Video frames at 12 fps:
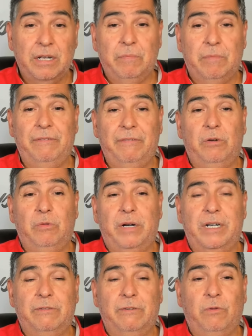Buffalo
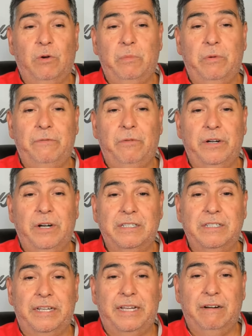rushed for 4.4
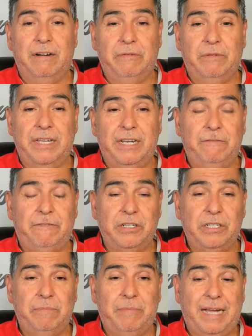yards a carry with
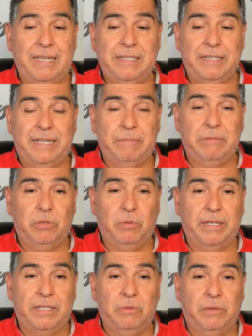inefficient passing game in
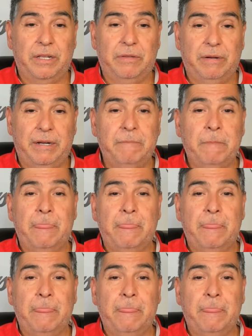2023.